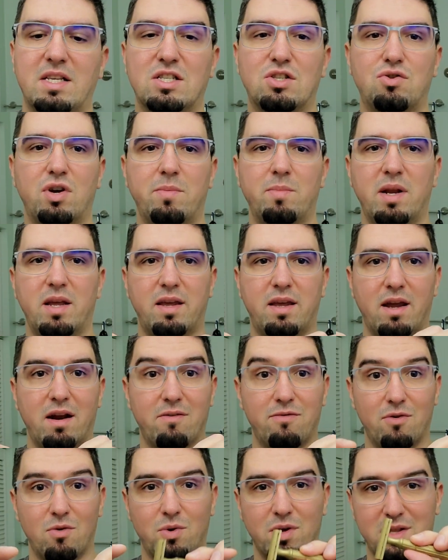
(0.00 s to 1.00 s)
extremely
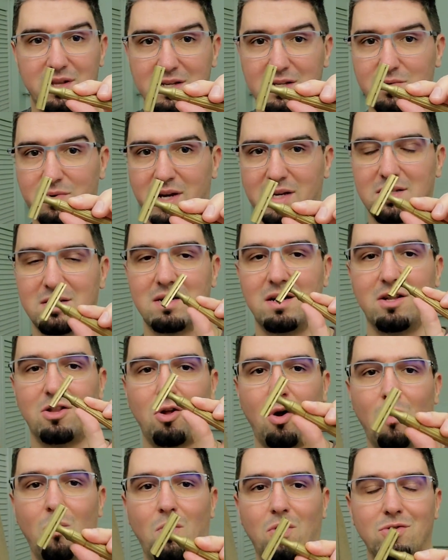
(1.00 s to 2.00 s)
careful with this razor. I
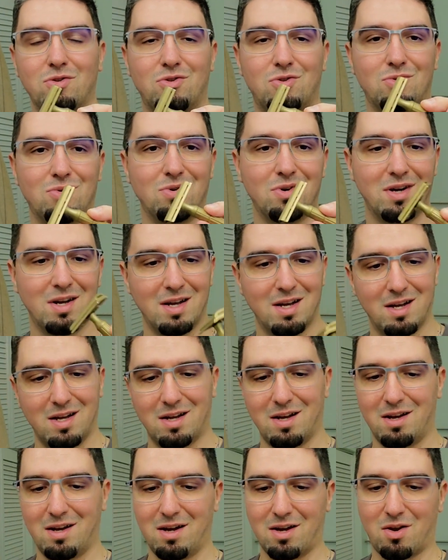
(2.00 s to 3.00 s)
don't want to
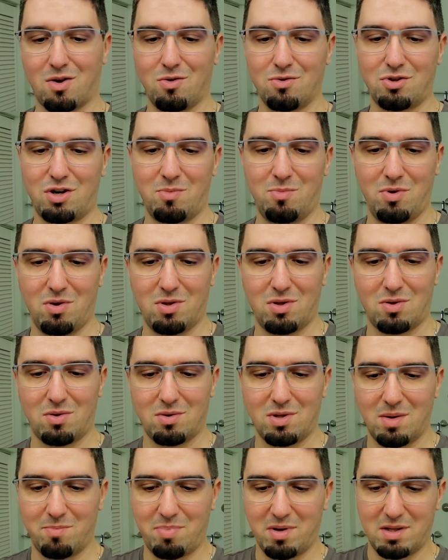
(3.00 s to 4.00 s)
contribute to
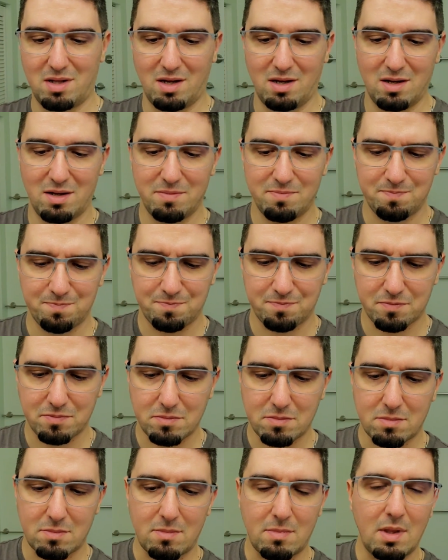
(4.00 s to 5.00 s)
the patina.
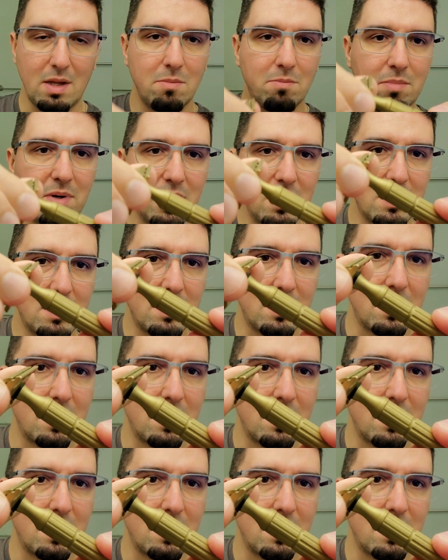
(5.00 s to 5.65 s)
But